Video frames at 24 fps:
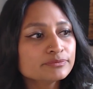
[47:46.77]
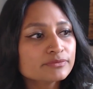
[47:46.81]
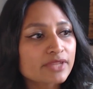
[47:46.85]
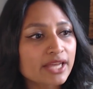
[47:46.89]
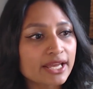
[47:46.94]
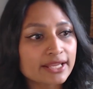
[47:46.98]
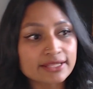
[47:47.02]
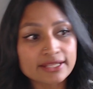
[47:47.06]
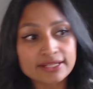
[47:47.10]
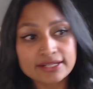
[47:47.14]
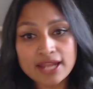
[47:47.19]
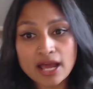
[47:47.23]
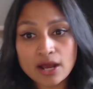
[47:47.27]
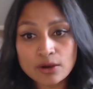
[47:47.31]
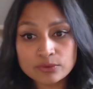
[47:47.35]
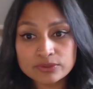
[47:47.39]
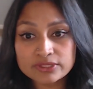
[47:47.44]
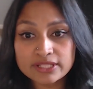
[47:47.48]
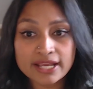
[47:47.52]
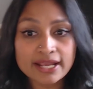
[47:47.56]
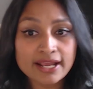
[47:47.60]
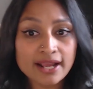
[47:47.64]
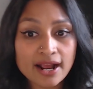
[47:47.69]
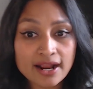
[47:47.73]
And then now with
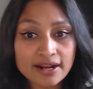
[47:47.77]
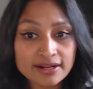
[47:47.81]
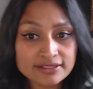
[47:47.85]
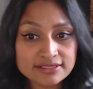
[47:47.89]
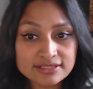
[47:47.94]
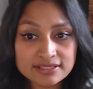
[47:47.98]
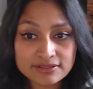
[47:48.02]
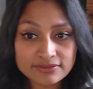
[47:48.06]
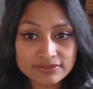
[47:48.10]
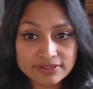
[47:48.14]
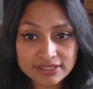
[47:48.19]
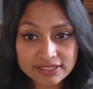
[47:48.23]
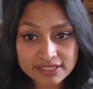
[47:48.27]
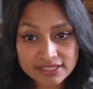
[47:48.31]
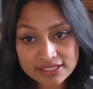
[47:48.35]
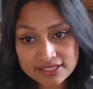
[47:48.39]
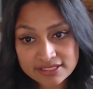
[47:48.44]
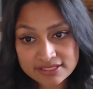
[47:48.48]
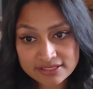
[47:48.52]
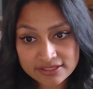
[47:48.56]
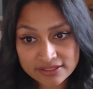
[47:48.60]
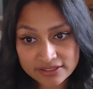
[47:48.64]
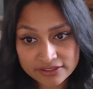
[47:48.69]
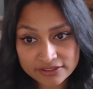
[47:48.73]
AI it's even
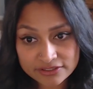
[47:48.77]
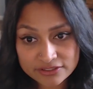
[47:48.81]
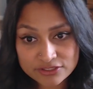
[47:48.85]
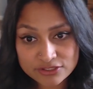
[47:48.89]
easier.